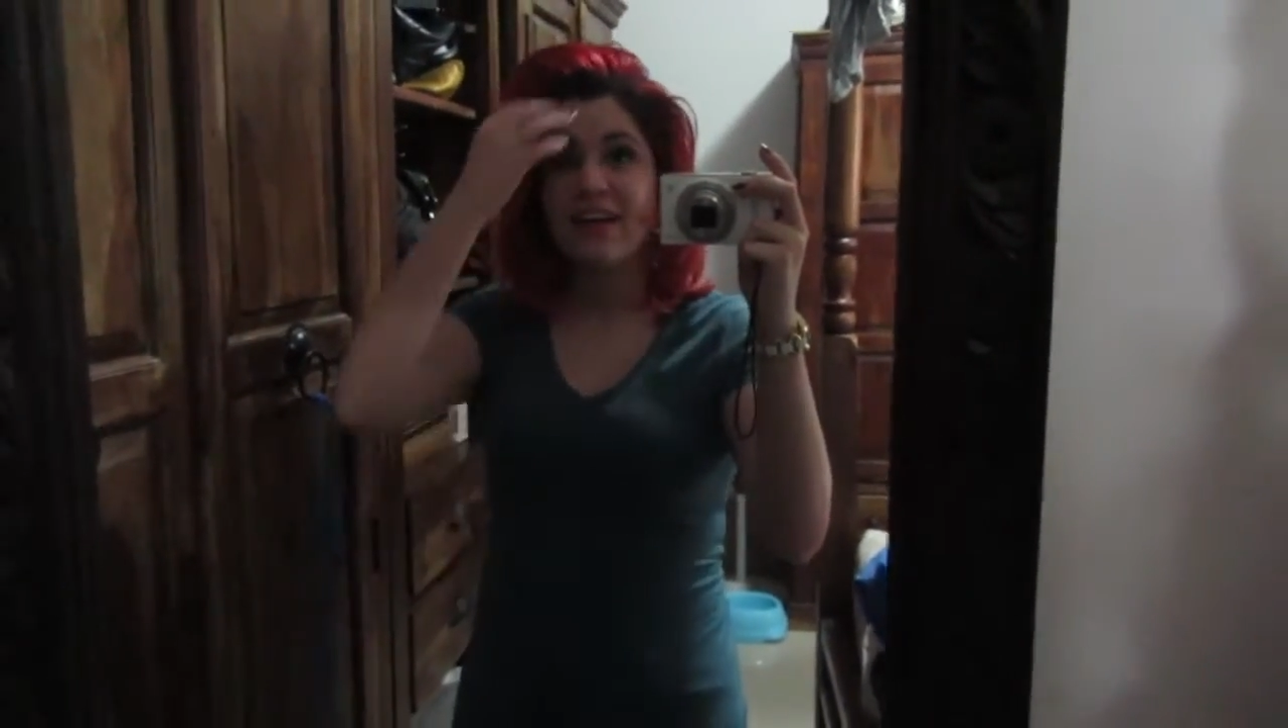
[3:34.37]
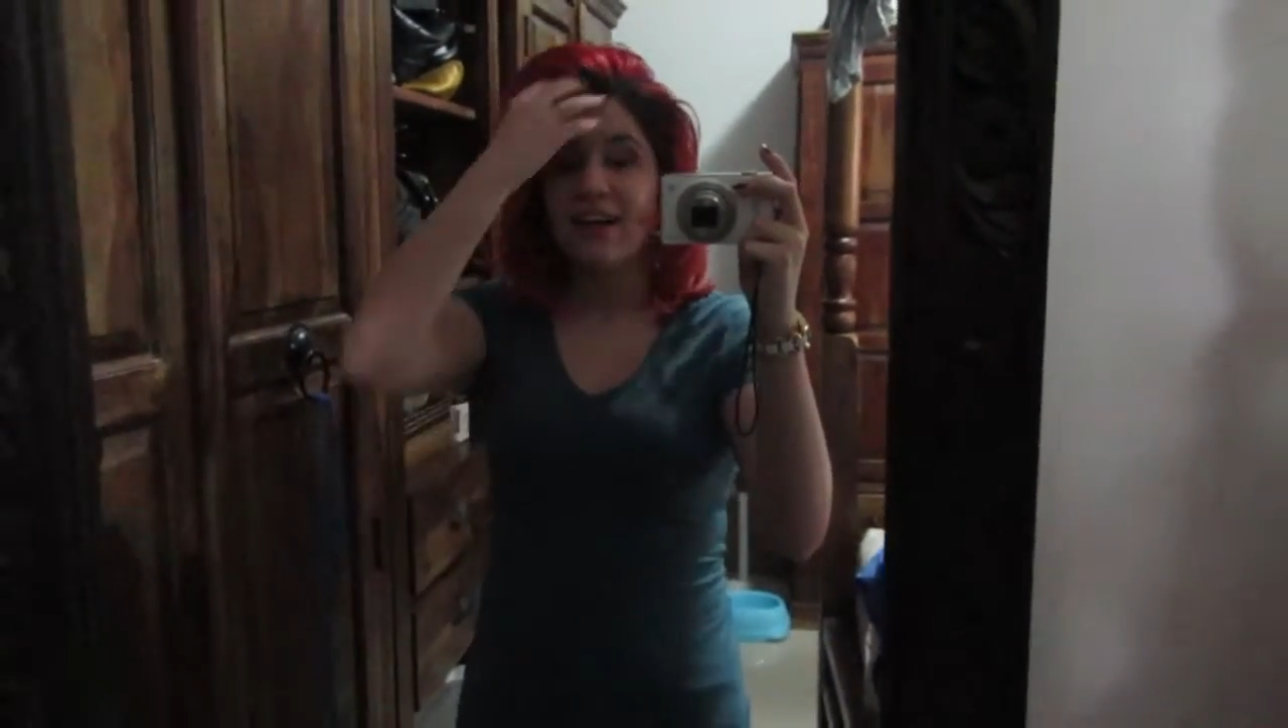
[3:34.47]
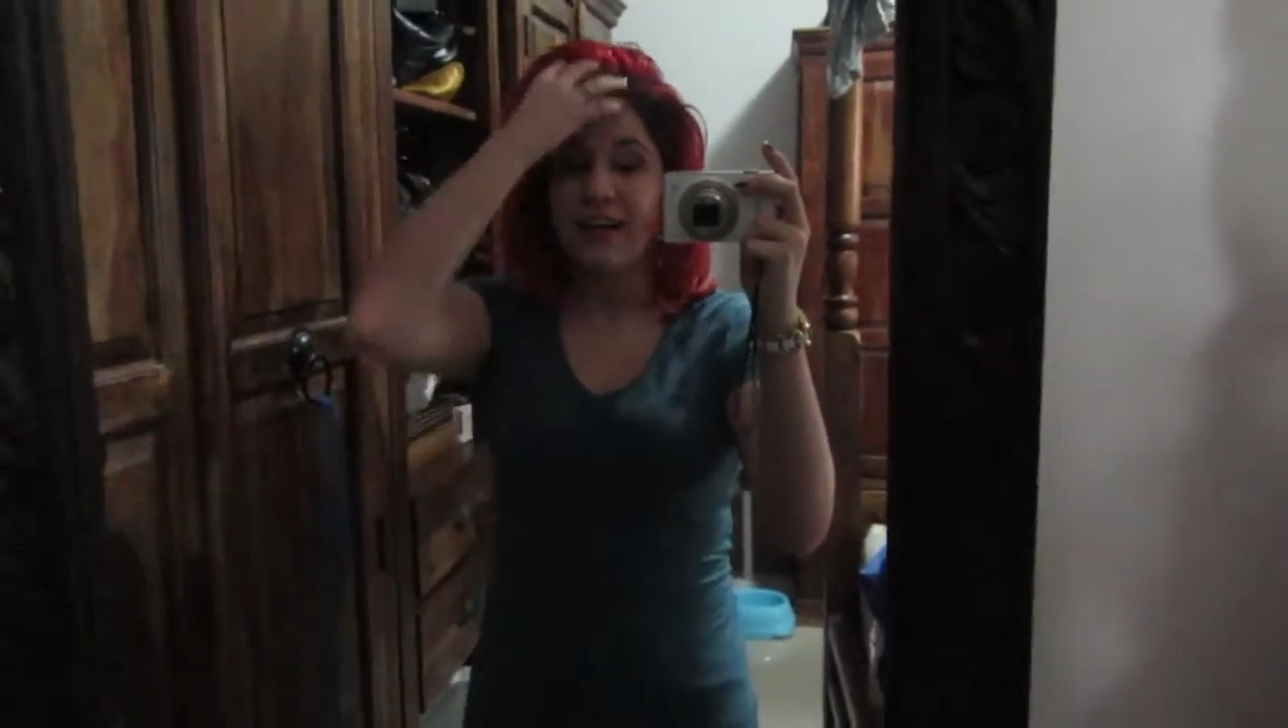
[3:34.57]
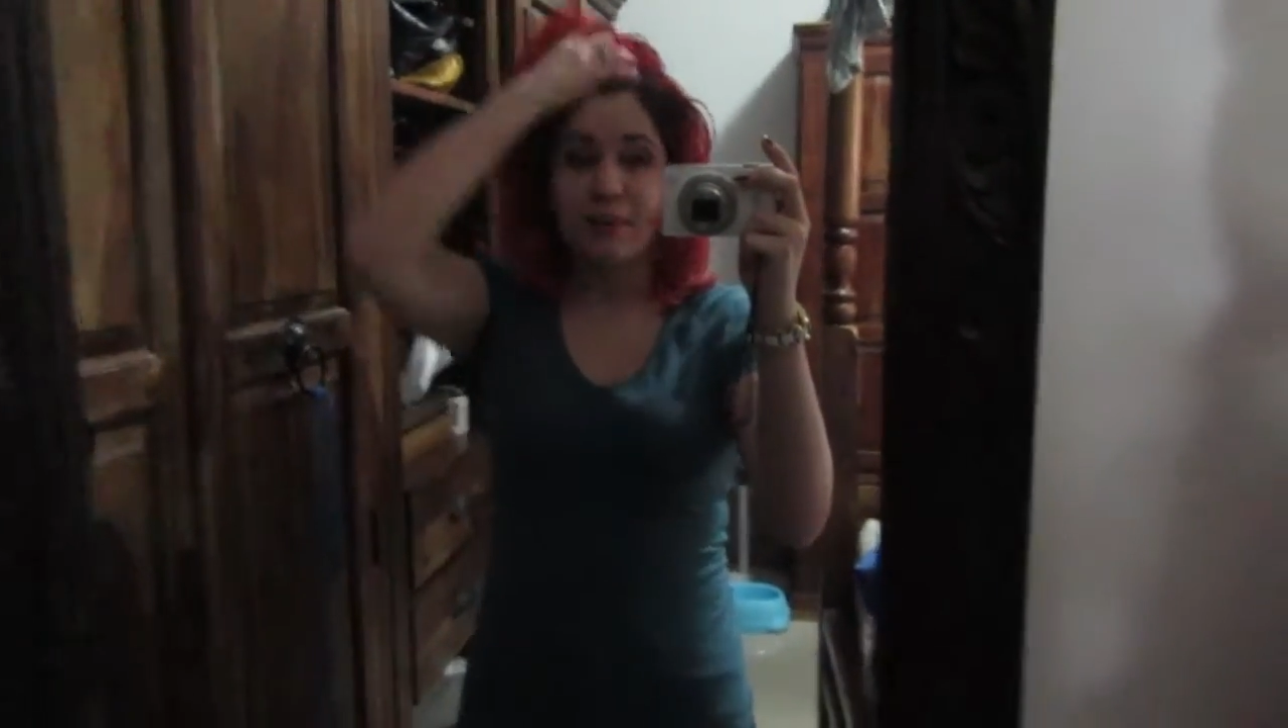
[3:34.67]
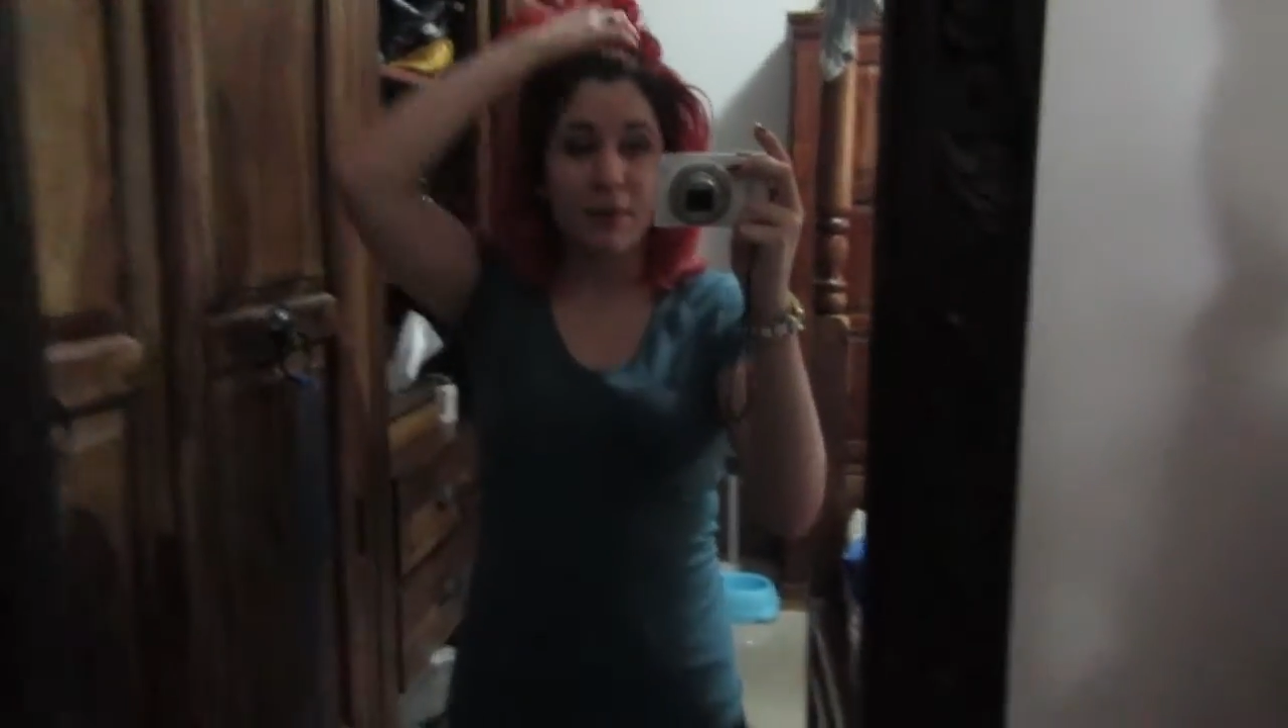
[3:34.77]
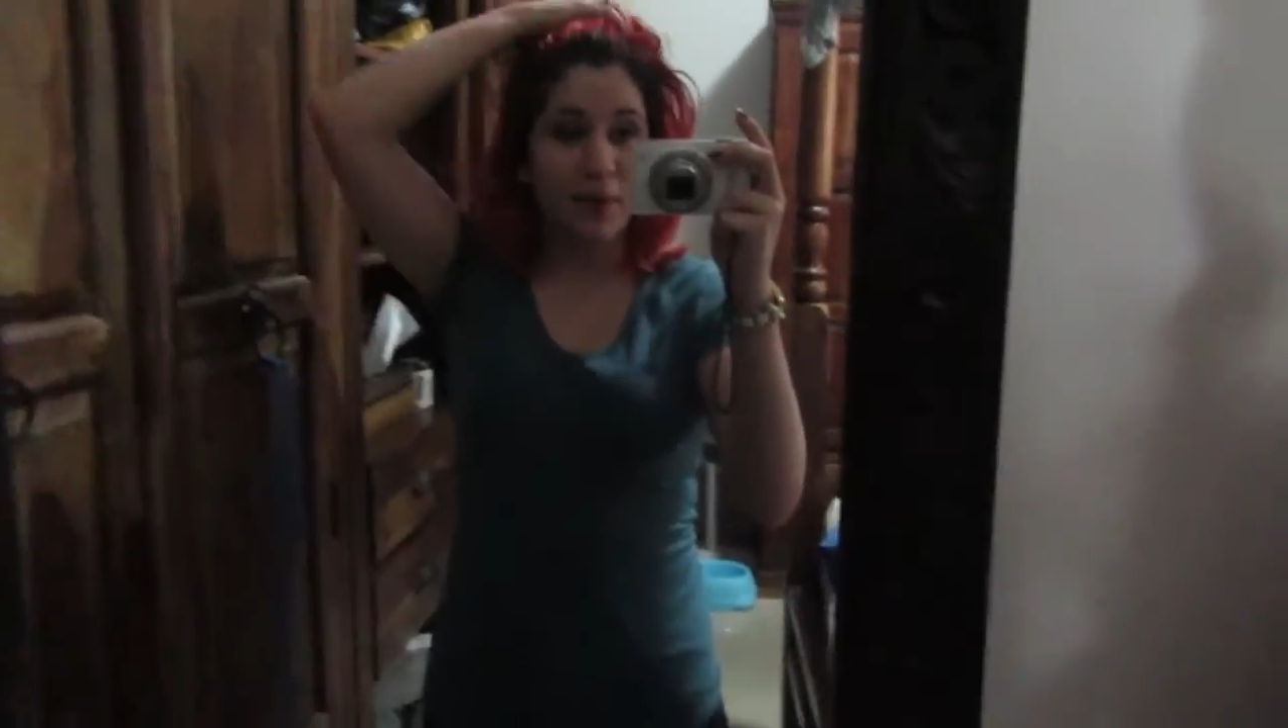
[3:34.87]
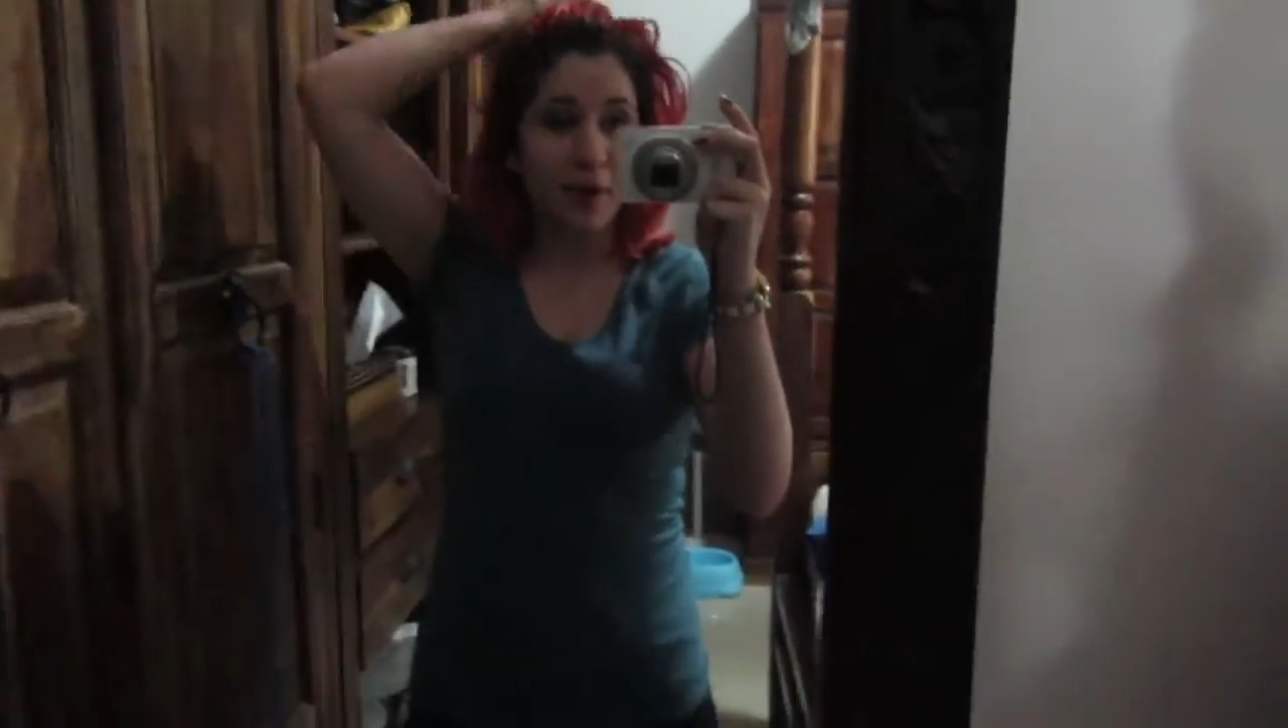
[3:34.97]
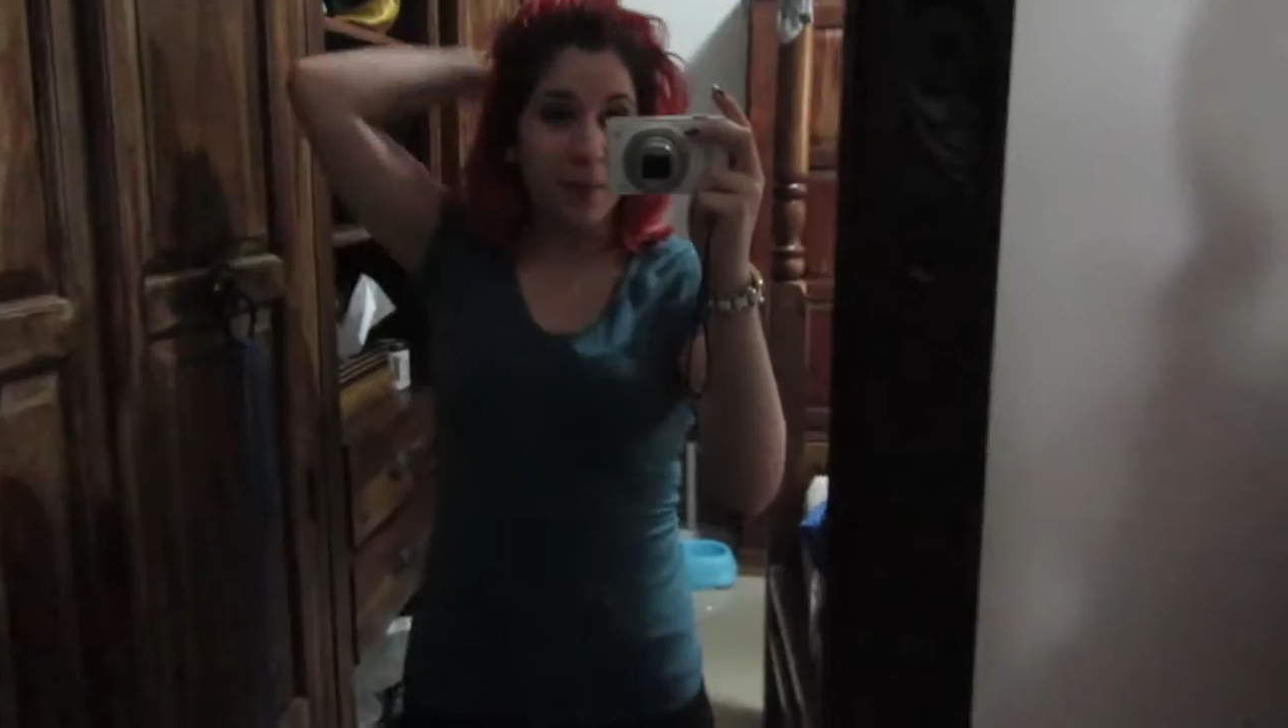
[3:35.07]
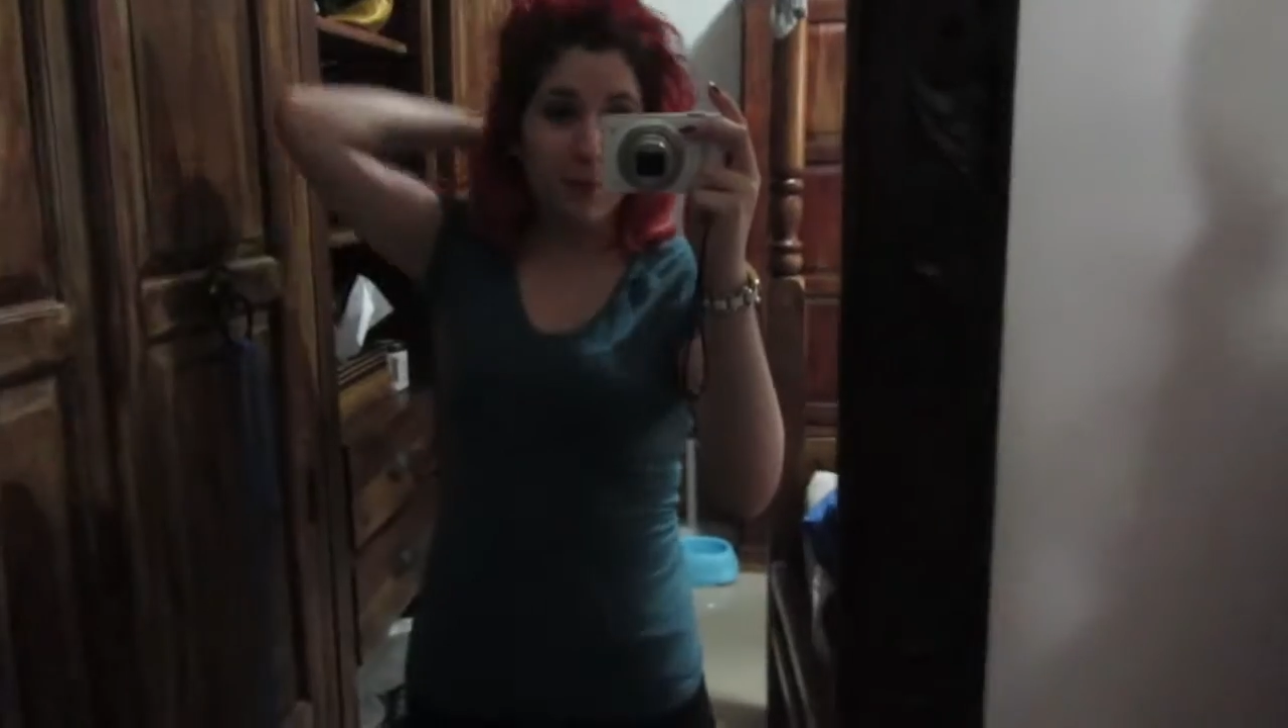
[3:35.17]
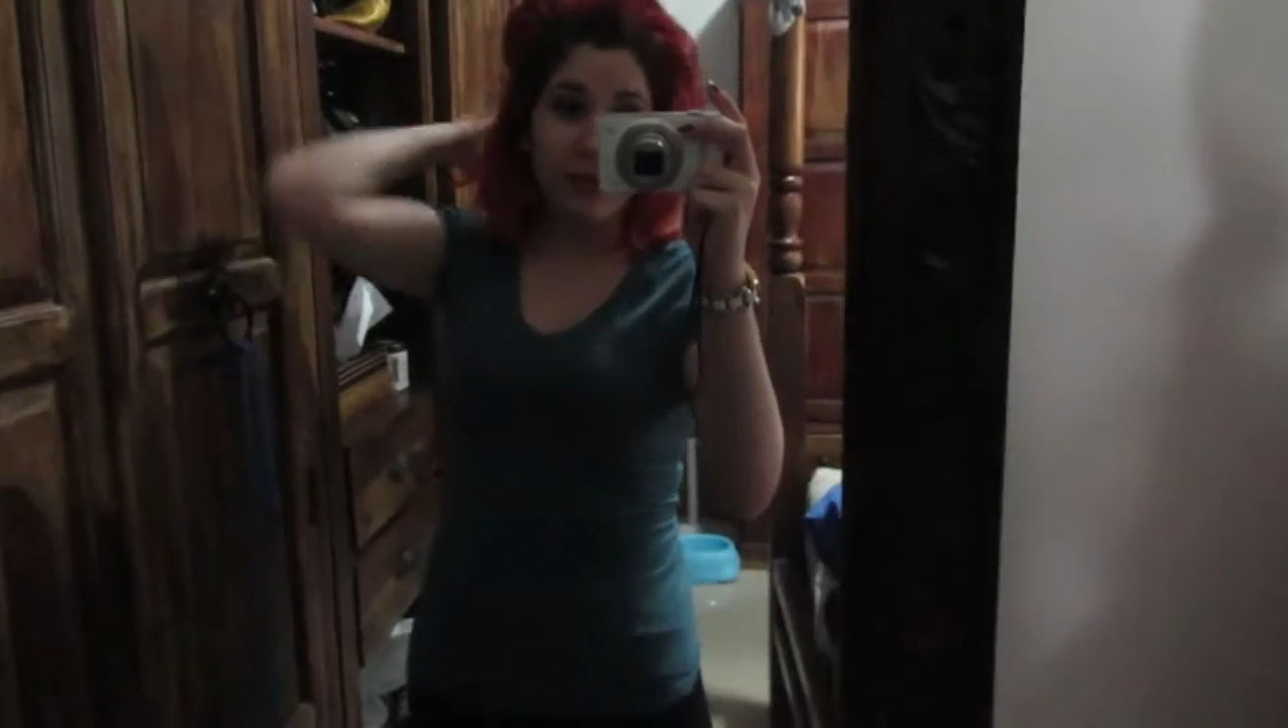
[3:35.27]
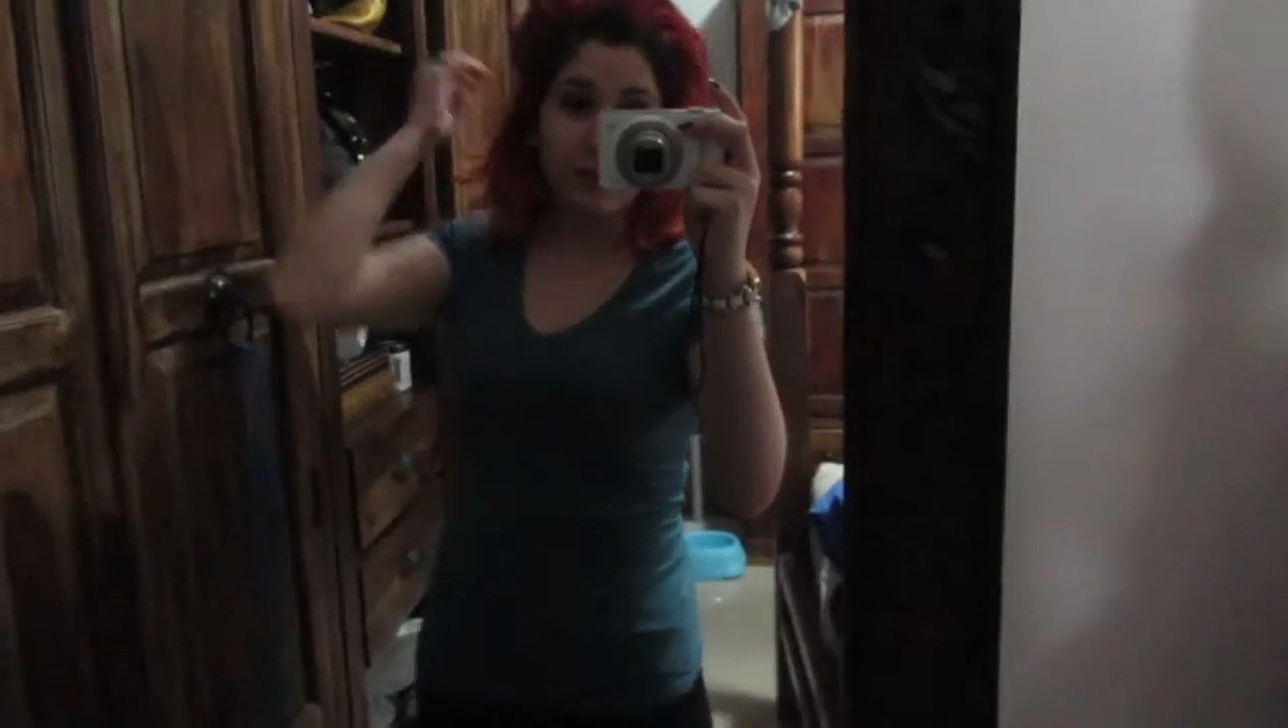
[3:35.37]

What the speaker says: hubby called me